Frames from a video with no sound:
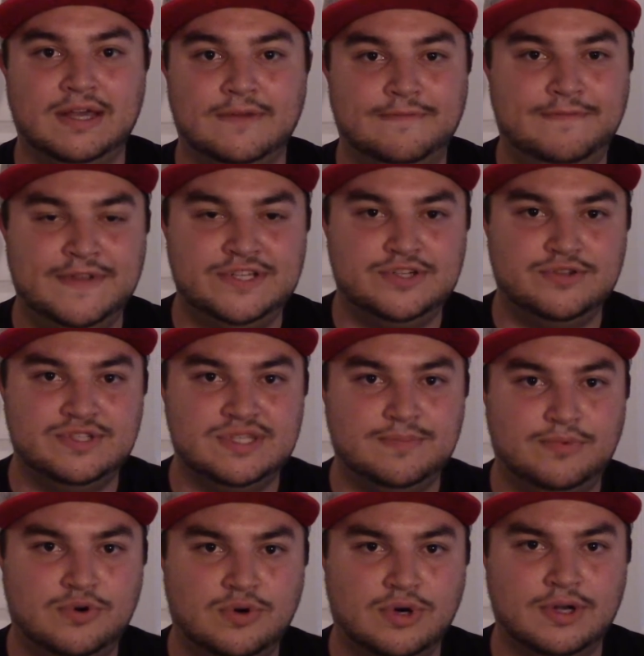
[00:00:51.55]
official
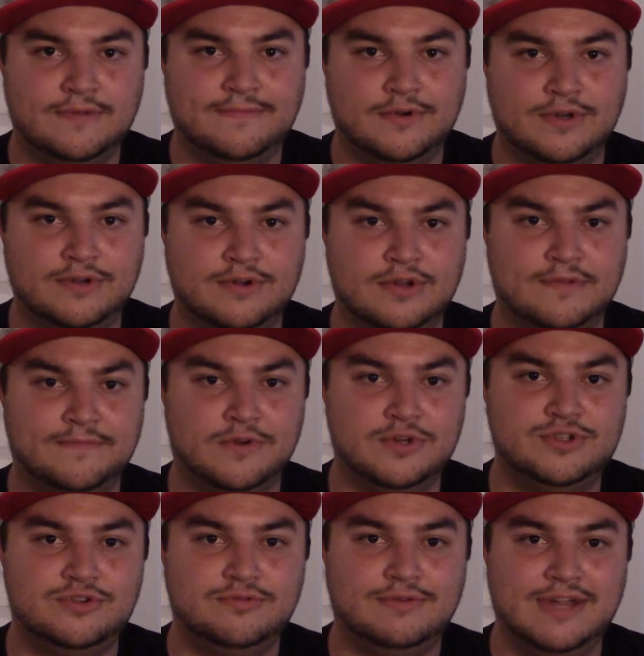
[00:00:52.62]
support for
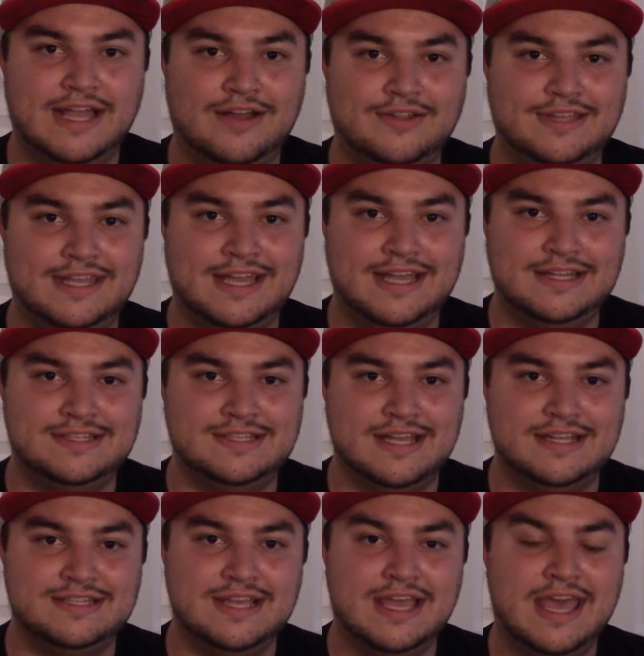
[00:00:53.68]
virtual reality
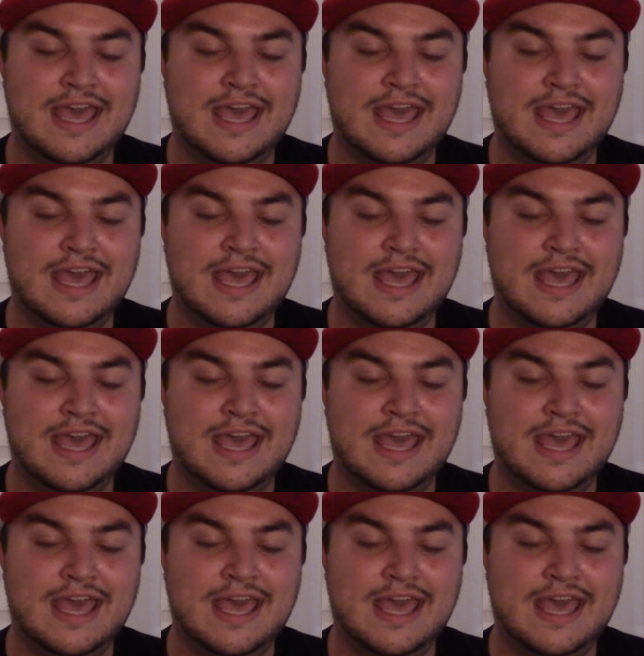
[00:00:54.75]
headsets,